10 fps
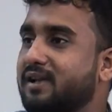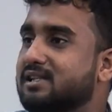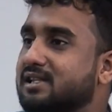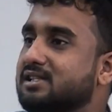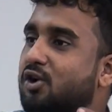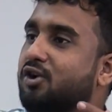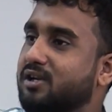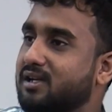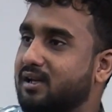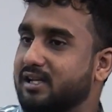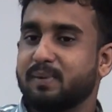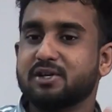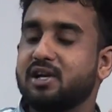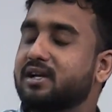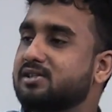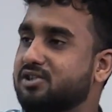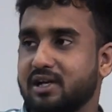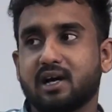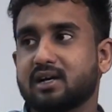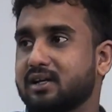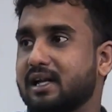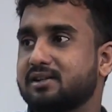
feel it's not real, especially against Sri Lanka.